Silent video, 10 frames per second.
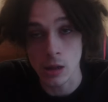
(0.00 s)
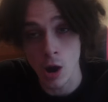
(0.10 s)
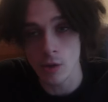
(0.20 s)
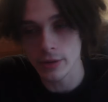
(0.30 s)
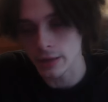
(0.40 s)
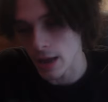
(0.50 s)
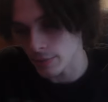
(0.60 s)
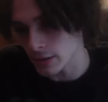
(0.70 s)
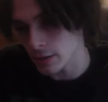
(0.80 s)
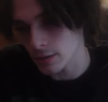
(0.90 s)
Always
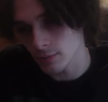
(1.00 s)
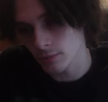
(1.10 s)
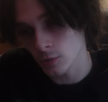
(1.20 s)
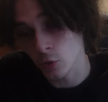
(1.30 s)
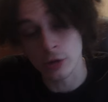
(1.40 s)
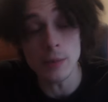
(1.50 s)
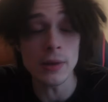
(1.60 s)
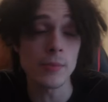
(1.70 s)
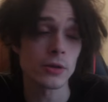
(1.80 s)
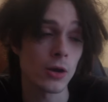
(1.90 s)
happens. Well,
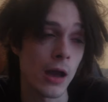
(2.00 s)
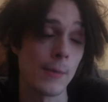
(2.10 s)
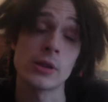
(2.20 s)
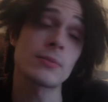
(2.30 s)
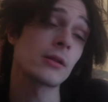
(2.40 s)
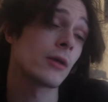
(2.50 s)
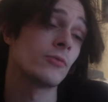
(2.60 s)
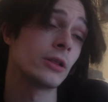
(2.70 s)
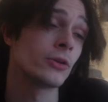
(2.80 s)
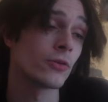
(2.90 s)
sometimes it don't happen. Sometimes I
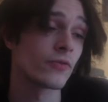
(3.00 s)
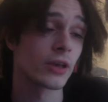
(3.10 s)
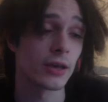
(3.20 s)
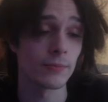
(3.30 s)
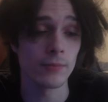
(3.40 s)
really do forget